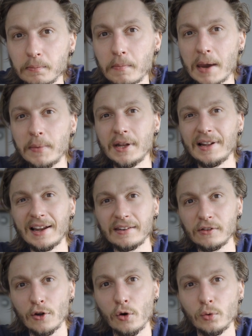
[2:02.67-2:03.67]
maybe
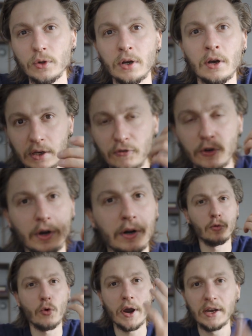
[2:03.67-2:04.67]
less known. If you are
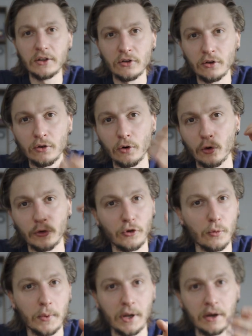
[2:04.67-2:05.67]
a waiter or
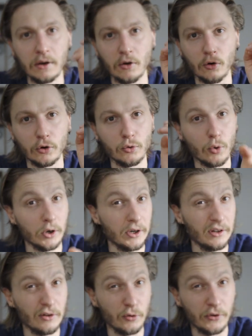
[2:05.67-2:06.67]
sommelier or you work
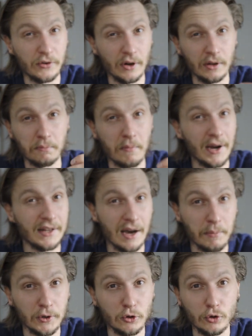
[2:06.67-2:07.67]
in the restaurant, might
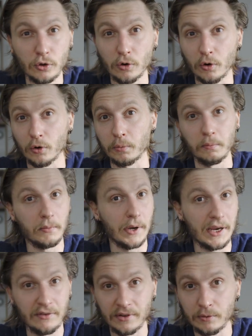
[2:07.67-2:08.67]
happen to you, or
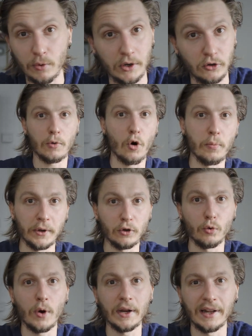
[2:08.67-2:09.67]
even when you open
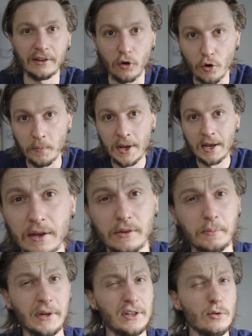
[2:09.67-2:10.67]
your wine at home,
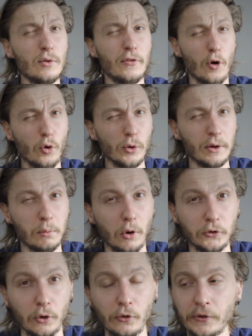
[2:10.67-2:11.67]
especially with older
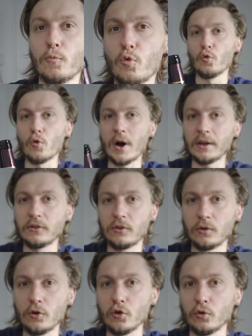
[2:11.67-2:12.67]
bottles. Once
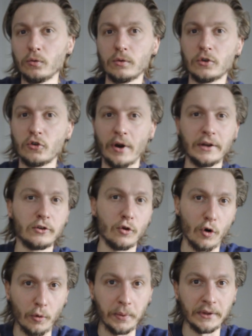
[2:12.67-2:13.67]
you try to
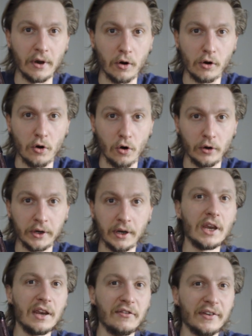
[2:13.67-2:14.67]
open the cork,
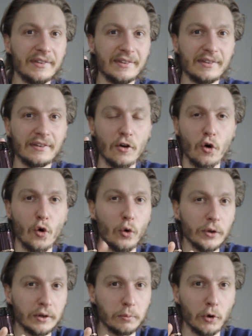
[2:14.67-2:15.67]
if it's
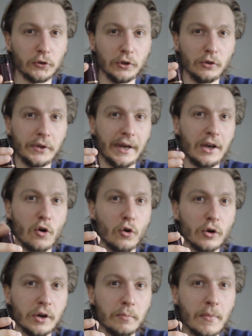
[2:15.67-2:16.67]
older bottle, the
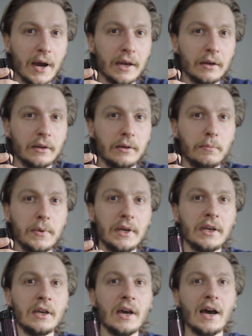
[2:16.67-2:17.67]
cork might be